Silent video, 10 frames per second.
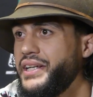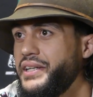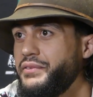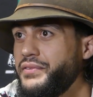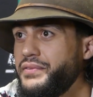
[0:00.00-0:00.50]

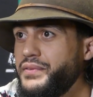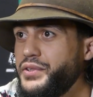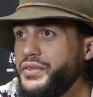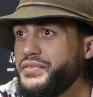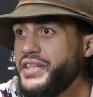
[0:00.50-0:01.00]
if
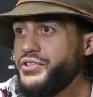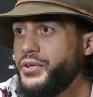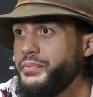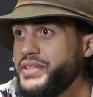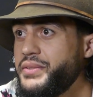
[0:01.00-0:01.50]
UFC
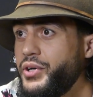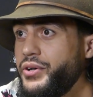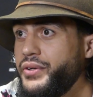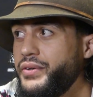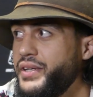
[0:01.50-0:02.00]
dropped me tomorrow,